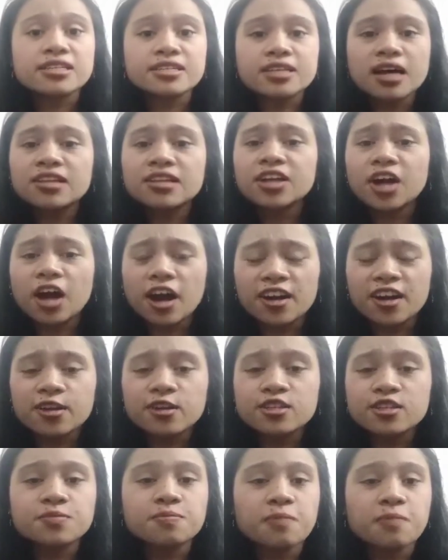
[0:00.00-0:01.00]
San
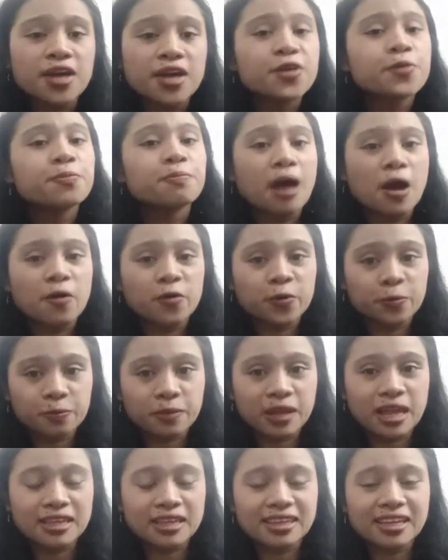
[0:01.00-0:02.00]
Carlos Biopower
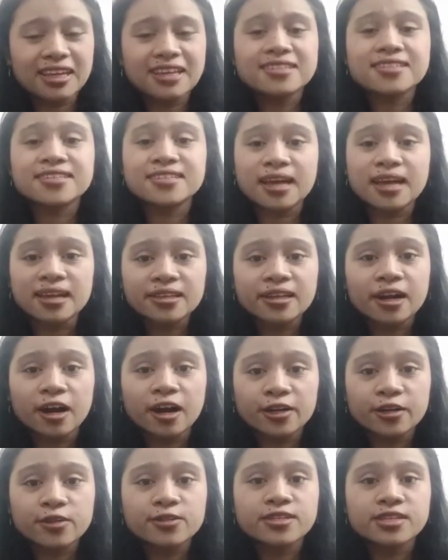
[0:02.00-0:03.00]
Plant in San
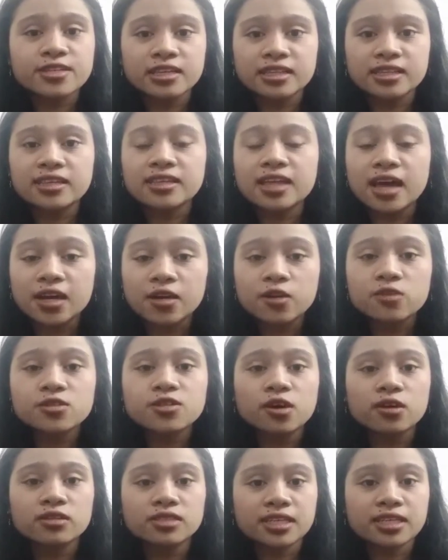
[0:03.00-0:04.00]
Carlos City, Negros
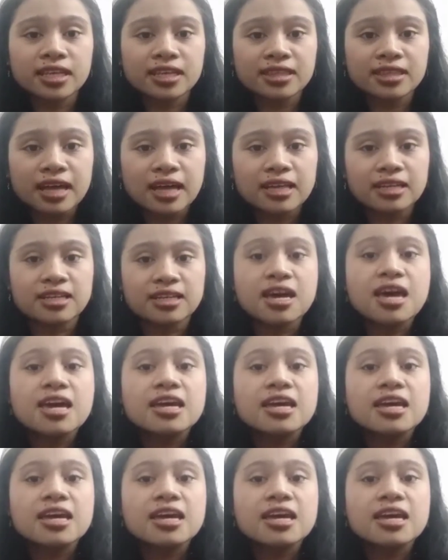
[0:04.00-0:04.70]
Occidental